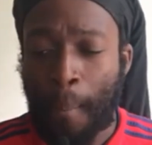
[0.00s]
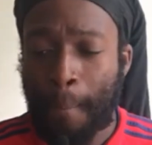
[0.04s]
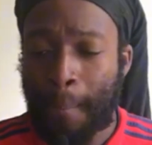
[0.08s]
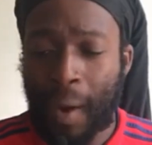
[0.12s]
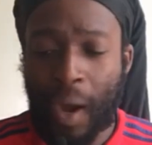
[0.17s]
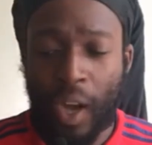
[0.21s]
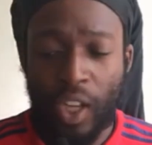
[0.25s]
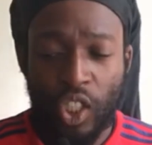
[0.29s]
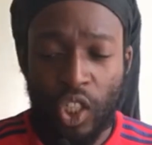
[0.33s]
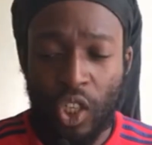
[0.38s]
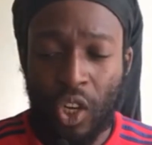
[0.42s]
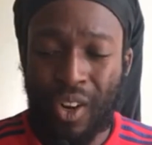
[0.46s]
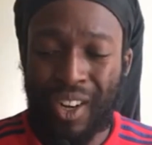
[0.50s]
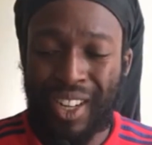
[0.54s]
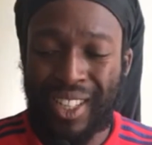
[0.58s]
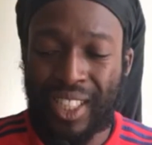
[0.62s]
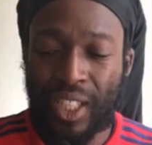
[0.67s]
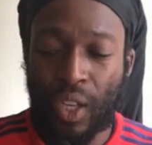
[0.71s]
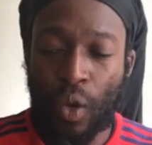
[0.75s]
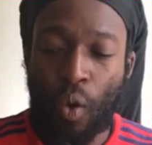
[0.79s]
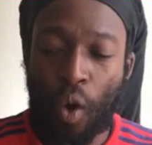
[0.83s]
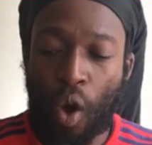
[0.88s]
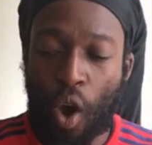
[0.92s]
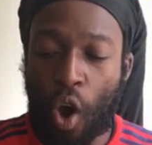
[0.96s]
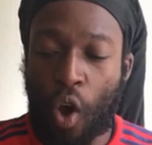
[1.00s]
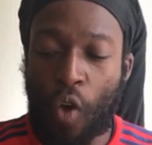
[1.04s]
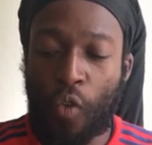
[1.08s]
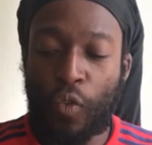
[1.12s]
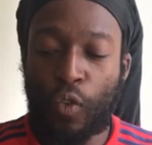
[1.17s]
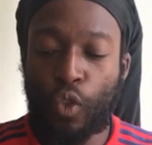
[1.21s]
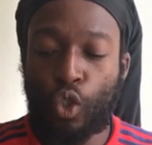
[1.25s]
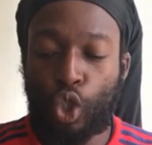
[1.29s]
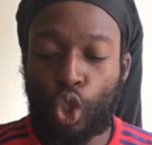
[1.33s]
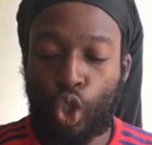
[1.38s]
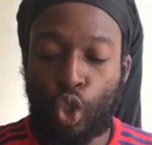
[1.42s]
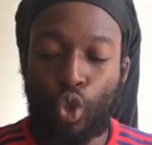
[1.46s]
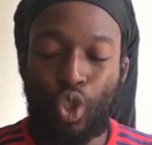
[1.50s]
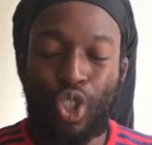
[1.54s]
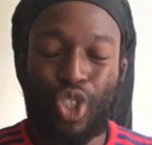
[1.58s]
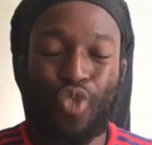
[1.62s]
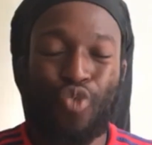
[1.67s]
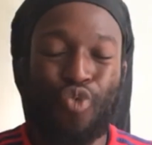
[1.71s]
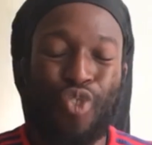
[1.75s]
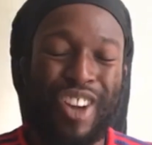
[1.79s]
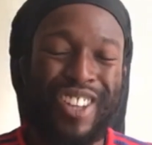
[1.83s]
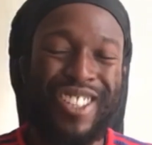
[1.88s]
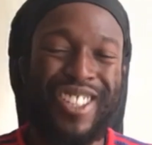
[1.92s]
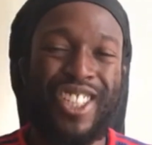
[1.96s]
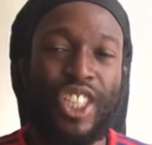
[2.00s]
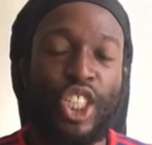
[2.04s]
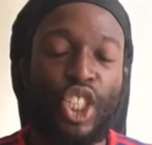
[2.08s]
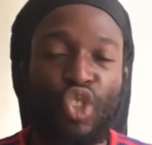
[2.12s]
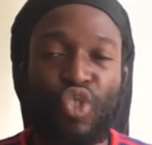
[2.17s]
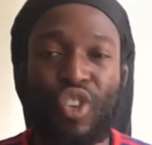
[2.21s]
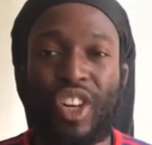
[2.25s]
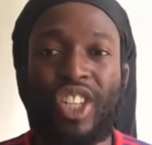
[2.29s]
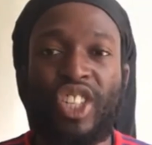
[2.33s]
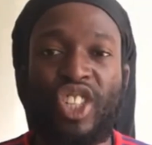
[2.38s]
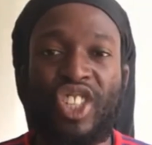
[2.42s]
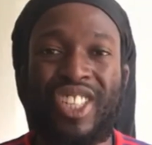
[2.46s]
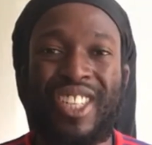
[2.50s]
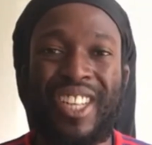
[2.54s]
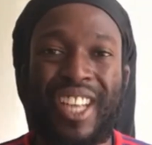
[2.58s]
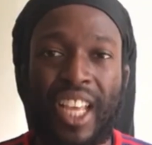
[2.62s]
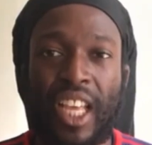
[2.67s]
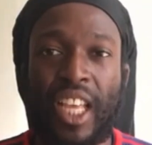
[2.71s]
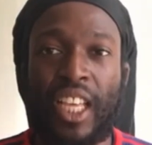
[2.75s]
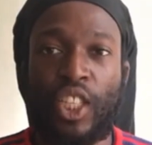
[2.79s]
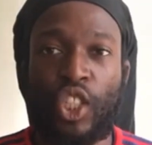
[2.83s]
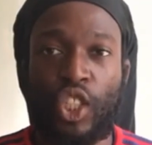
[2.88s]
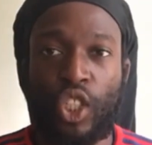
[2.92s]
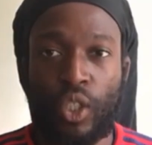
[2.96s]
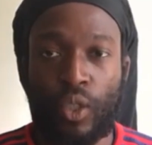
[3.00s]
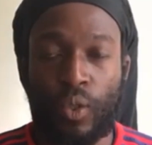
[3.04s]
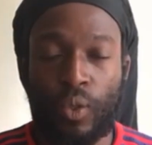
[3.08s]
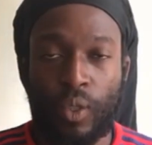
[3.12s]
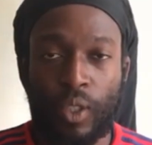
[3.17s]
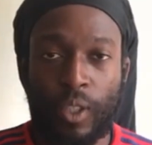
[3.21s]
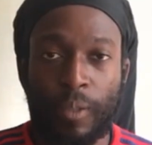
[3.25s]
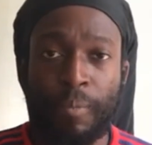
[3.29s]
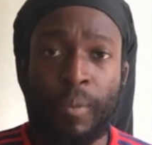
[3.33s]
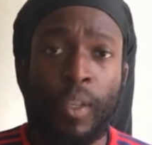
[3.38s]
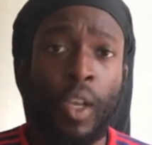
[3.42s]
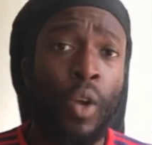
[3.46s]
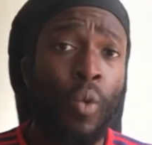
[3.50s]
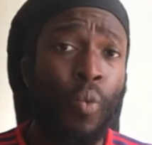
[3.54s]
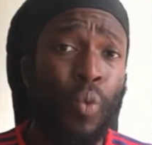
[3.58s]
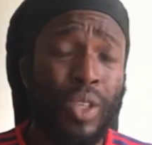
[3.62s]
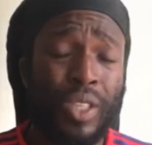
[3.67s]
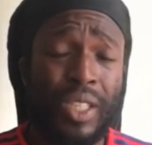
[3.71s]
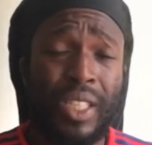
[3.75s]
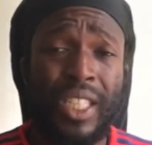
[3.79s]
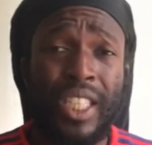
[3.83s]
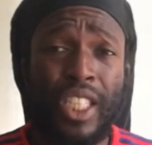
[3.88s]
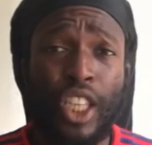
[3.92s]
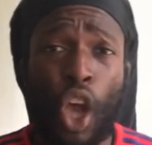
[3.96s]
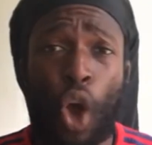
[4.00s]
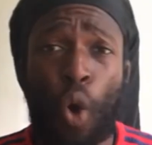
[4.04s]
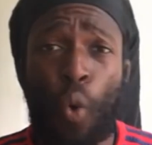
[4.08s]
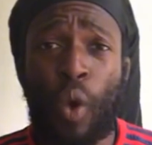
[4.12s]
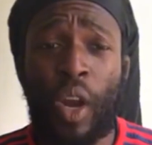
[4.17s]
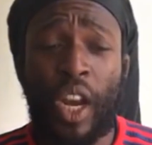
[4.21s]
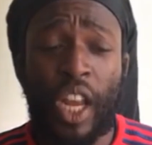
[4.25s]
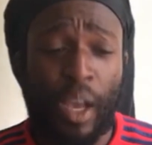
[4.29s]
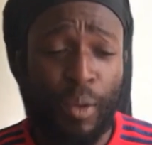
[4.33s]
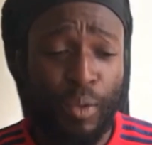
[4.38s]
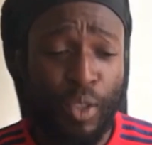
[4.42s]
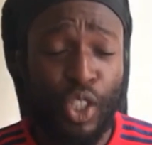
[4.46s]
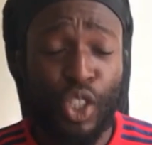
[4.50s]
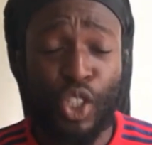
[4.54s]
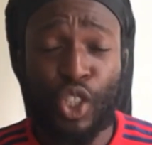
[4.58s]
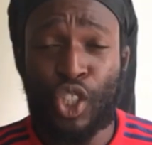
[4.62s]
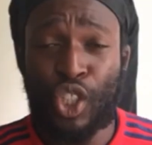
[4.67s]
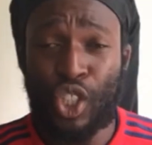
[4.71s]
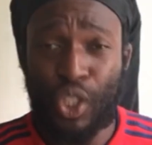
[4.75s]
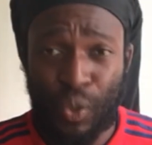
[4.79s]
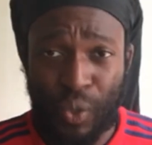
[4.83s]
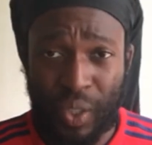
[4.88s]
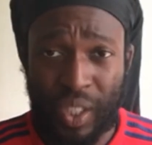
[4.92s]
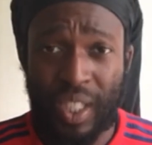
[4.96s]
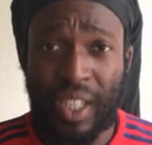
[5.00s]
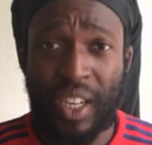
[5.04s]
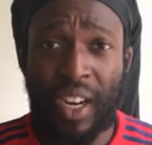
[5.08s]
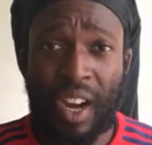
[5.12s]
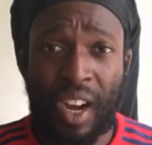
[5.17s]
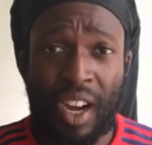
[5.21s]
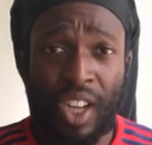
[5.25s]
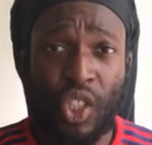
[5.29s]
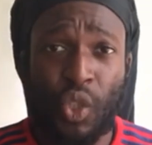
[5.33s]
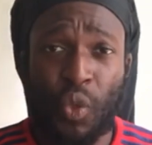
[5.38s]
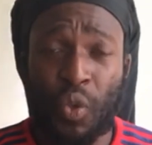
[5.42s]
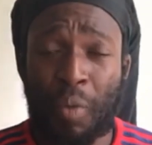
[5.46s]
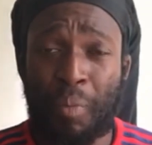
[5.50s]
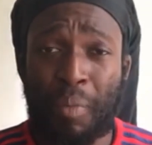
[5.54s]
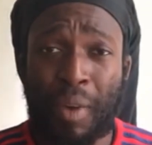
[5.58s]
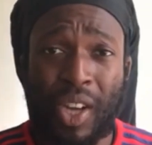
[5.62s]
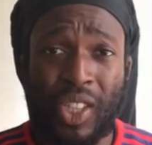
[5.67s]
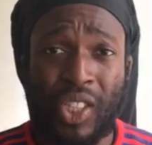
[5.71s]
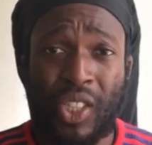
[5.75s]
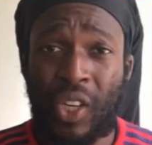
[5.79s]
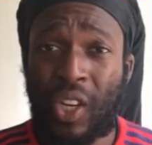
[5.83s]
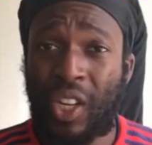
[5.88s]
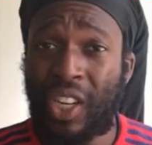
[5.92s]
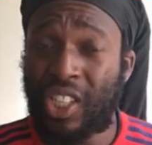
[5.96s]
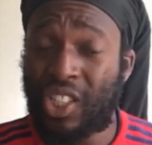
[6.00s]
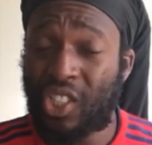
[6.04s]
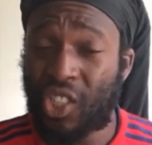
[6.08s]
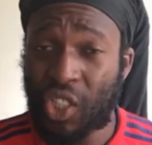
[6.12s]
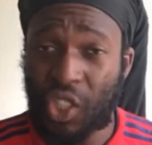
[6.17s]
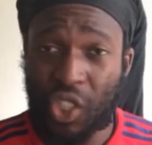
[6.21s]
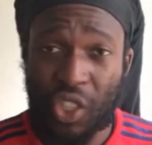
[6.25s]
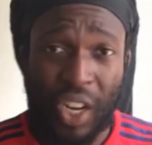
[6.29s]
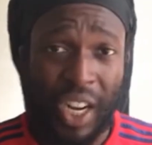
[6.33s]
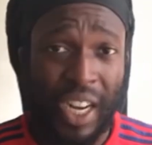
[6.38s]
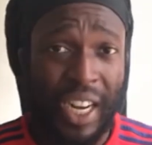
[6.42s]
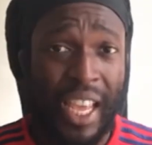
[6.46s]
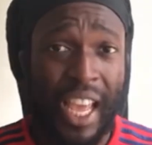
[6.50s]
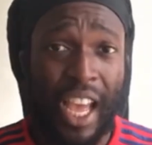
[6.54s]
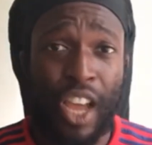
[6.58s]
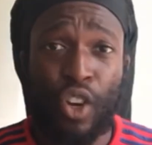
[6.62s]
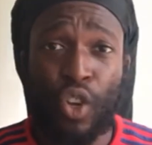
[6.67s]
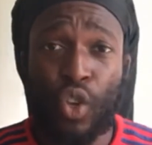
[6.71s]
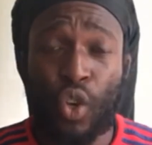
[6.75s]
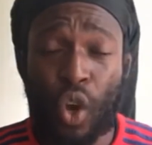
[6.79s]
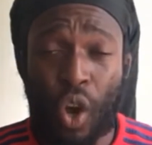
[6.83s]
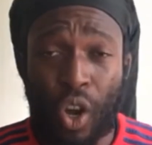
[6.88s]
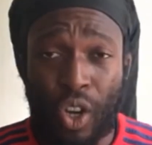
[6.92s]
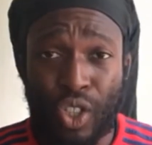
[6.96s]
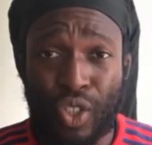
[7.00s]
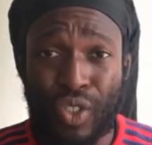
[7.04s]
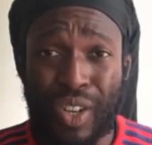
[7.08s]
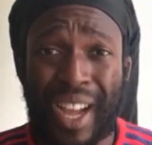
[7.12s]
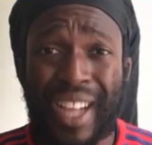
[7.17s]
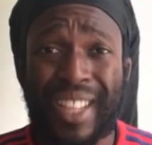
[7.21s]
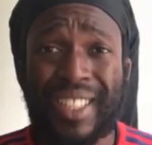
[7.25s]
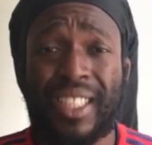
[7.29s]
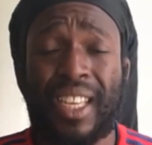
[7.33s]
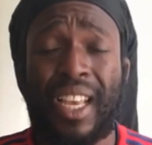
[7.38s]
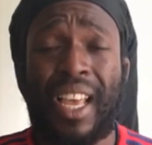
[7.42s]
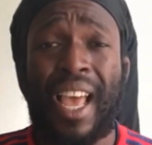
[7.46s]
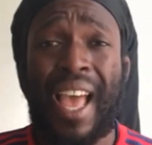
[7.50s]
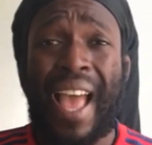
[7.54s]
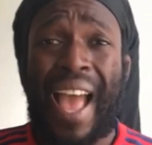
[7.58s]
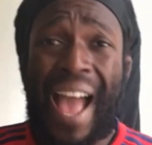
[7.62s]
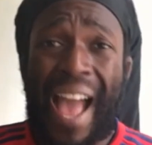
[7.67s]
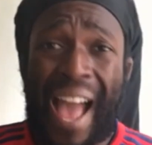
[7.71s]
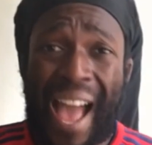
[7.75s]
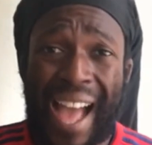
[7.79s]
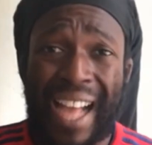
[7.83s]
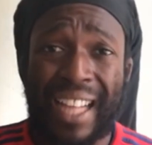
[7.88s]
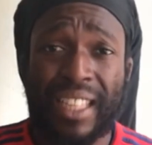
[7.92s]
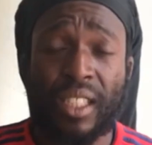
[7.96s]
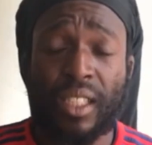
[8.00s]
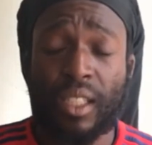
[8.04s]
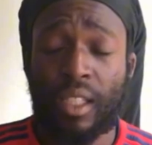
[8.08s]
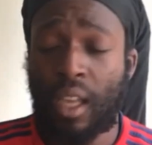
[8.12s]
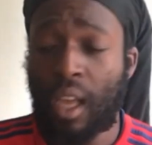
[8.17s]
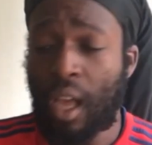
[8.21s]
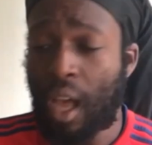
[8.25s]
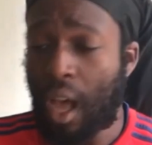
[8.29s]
Barcelona deal off due to registration issues. Was Nico Williams just using Arsenal and Barcelona just trying to get a new contract at